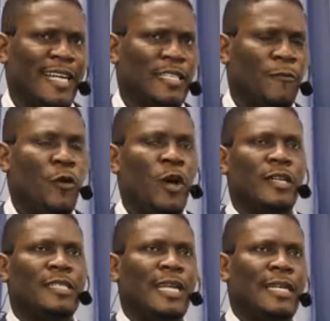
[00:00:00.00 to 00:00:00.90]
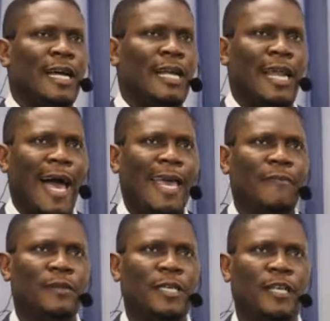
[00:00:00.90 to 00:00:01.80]
If we understand that
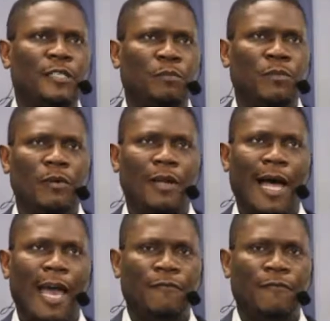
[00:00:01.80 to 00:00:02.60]
light is life,